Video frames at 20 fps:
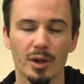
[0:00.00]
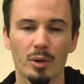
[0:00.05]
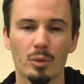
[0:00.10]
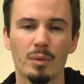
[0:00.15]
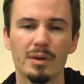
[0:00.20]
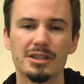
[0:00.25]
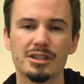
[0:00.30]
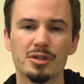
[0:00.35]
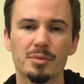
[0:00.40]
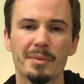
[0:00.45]

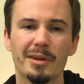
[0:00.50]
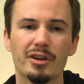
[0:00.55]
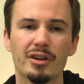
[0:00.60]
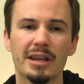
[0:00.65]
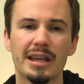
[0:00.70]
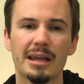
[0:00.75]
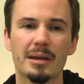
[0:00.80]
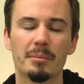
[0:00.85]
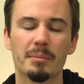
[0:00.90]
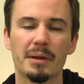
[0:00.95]
What smear
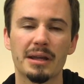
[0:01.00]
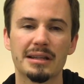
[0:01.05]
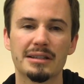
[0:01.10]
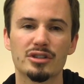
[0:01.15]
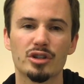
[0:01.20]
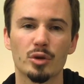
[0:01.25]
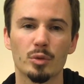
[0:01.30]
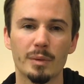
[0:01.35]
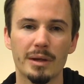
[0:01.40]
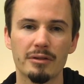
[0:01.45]

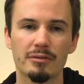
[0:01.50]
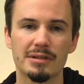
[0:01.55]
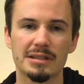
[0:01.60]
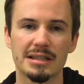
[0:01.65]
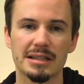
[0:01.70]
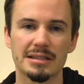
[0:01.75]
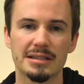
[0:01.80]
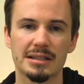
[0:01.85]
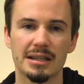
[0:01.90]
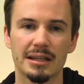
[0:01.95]
campaigns are we
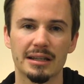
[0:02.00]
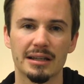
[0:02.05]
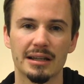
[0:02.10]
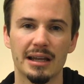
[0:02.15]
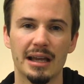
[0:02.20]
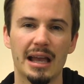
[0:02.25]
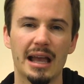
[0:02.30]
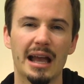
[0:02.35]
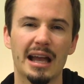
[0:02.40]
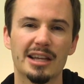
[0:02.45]
resisting
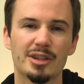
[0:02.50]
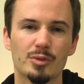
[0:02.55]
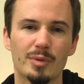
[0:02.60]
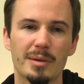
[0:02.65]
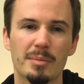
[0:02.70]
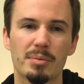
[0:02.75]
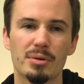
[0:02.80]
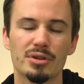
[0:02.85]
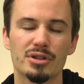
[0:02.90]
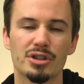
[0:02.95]
as we
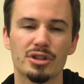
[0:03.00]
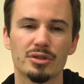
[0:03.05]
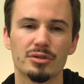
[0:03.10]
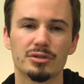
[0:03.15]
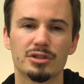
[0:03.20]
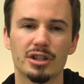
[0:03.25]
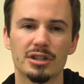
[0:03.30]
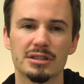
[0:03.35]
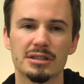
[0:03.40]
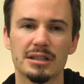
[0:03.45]
pursue
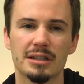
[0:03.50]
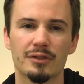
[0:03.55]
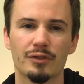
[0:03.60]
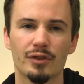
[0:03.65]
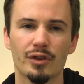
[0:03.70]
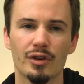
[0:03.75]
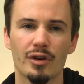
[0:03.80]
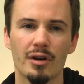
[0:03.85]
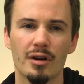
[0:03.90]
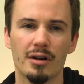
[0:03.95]
justice
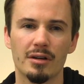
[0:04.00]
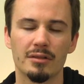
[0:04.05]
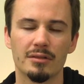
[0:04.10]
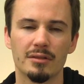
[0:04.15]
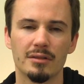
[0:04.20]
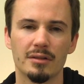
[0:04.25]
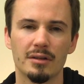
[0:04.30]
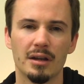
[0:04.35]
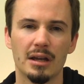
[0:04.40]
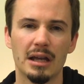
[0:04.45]
for all?
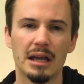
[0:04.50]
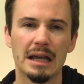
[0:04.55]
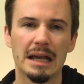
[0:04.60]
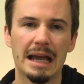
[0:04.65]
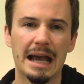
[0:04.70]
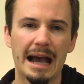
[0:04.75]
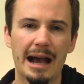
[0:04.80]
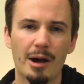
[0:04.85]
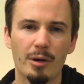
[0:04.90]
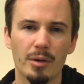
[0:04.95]

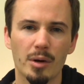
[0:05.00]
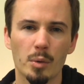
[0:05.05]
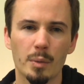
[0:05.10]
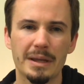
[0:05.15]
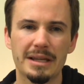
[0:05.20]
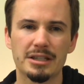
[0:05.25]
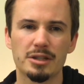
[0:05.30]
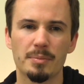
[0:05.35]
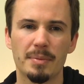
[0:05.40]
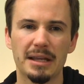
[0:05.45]
How are
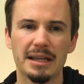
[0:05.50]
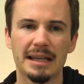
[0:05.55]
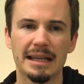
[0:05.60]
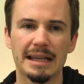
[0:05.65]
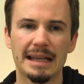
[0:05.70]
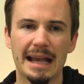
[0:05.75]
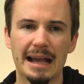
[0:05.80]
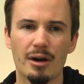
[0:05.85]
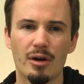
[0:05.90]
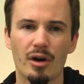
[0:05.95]
we
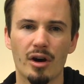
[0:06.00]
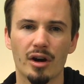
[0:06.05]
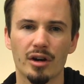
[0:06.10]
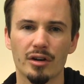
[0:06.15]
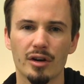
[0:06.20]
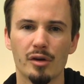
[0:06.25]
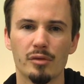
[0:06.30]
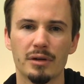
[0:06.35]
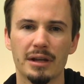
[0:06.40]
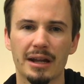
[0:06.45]
speaking out our
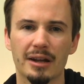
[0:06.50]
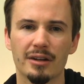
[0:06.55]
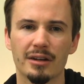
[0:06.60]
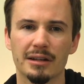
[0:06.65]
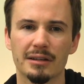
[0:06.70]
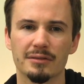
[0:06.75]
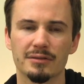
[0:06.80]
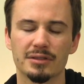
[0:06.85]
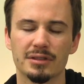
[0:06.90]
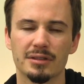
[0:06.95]
own
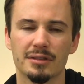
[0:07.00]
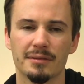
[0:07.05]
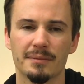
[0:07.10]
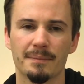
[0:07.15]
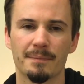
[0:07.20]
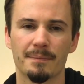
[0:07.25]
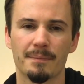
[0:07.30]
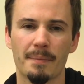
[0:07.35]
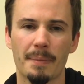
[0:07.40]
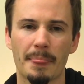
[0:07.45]
narratives?
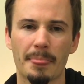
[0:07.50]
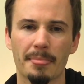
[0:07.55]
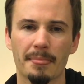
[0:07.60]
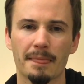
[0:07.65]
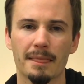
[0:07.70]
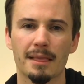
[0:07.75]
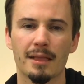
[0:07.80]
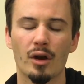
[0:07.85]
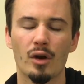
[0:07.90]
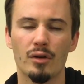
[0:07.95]

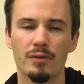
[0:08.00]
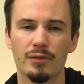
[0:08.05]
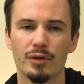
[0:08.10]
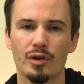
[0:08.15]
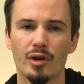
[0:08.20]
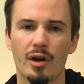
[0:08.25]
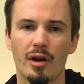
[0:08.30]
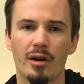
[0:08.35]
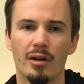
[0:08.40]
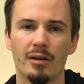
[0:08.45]

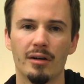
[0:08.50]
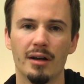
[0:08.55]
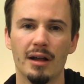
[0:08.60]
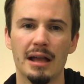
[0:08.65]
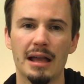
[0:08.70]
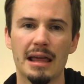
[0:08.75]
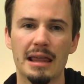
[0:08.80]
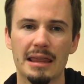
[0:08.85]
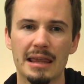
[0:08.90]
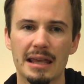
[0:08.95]
Overall,
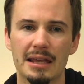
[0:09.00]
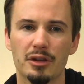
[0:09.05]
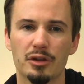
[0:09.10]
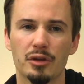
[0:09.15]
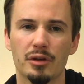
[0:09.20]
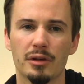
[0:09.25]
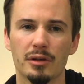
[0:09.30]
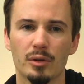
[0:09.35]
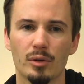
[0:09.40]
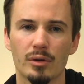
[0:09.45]
thank you
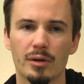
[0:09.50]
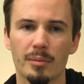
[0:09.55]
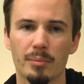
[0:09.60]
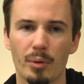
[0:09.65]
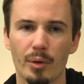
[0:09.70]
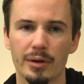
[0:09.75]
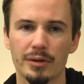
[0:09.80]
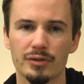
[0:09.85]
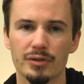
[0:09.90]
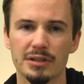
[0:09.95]
to Laura
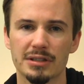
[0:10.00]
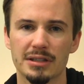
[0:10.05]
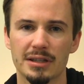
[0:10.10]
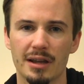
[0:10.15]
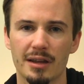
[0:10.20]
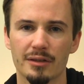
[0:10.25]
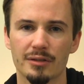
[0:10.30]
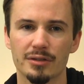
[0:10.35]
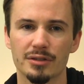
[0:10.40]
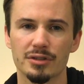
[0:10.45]
Poitras and
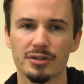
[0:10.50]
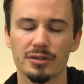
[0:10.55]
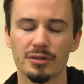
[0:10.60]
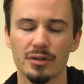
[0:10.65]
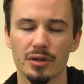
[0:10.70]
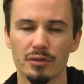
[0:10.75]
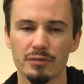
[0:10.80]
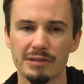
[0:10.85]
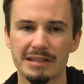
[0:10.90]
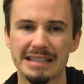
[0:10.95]
others
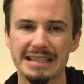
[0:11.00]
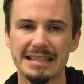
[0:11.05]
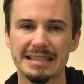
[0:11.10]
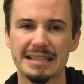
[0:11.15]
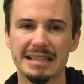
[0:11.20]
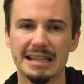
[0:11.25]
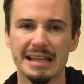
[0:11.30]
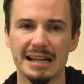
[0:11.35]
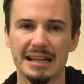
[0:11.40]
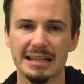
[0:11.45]
who resist
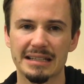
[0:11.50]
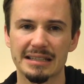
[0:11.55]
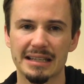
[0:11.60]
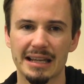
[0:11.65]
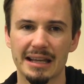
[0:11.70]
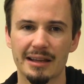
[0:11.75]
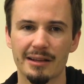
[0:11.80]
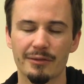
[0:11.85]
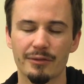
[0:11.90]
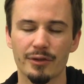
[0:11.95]
the
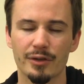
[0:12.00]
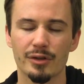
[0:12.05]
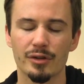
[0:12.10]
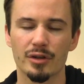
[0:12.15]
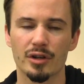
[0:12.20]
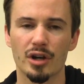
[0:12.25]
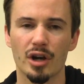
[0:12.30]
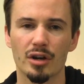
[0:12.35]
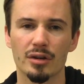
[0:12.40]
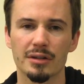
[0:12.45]
NSA for your
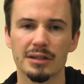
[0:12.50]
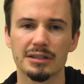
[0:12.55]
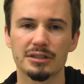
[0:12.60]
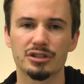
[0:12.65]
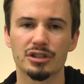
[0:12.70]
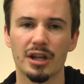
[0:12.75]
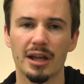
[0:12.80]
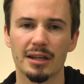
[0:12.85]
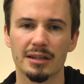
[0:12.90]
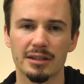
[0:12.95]

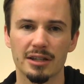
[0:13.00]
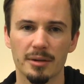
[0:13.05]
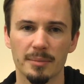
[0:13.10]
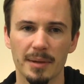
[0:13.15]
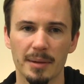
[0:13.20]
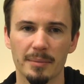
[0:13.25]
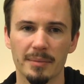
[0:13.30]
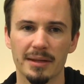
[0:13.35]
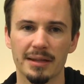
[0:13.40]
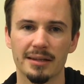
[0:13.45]
courage and
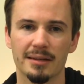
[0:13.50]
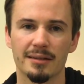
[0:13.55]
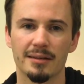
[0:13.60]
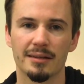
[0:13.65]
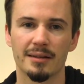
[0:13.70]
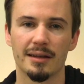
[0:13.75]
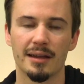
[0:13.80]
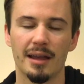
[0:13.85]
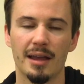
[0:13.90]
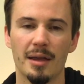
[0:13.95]
commitment.
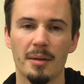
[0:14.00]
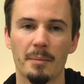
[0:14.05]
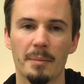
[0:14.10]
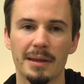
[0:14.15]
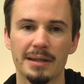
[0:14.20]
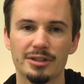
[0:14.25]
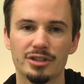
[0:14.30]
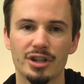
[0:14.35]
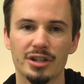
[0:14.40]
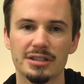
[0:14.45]
May
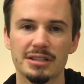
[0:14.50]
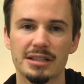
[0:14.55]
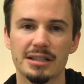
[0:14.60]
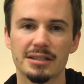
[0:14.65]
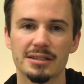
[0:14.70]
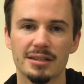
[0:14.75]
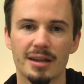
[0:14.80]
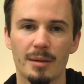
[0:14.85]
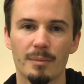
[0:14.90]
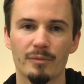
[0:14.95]

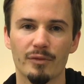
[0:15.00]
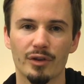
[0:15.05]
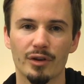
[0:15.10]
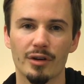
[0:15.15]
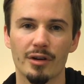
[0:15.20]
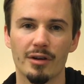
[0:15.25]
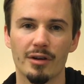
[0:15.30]
justice come for